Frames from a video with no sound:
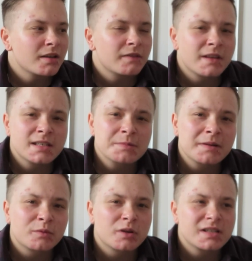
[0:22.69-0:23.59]
This is my
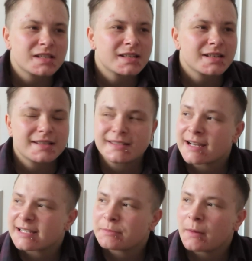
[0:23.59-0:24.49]
voice,
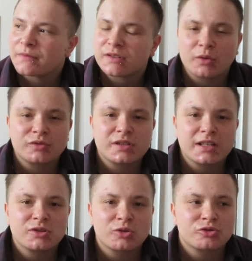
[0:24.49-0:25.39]
six months on
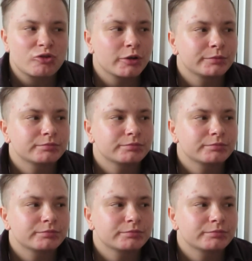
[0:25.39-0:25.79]
testosterone.